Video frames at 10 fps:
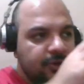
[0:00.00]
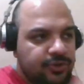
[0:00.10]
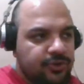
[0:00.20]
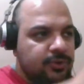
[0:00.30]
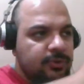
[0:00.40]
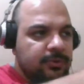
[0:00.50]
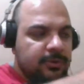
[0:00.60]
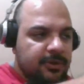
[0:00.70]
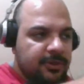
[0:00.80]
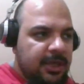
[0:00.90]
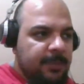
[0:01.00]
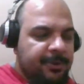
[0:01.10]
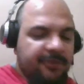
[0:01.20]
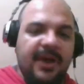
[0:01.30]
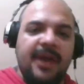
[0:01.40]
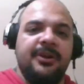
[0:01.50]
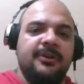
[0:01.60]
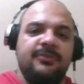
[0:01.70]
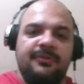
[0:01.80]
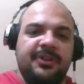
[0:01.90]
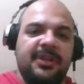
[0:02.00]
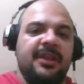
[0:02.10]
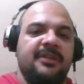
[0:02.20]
to the providers of the data